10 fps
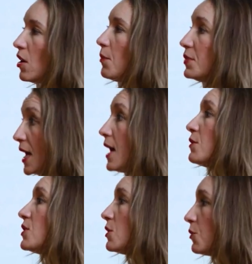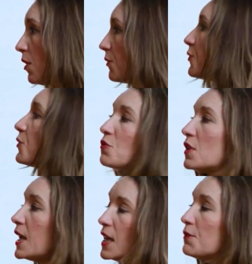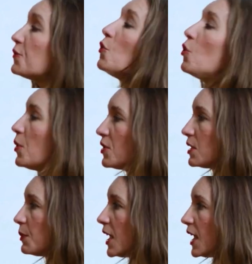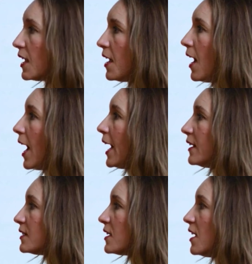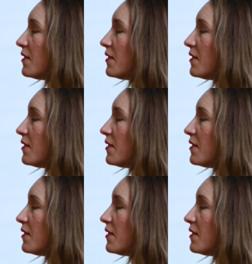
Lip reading: sharp down to what, 3, 4 possibly, and